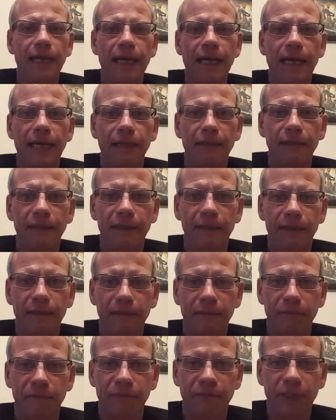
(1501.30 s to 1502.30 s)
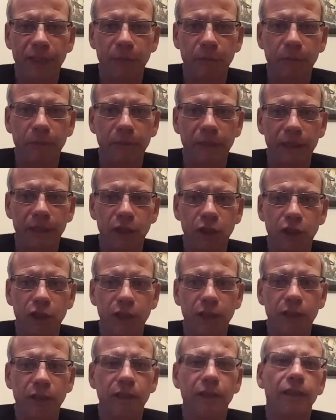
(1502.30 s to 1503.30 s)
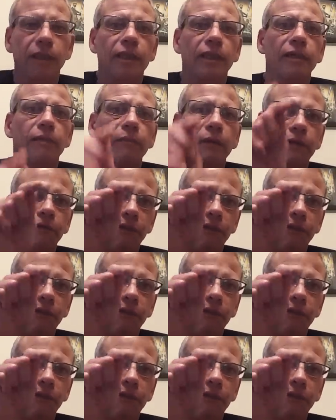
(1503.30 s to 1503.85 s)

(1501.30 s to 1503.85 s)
and Facebook messages. My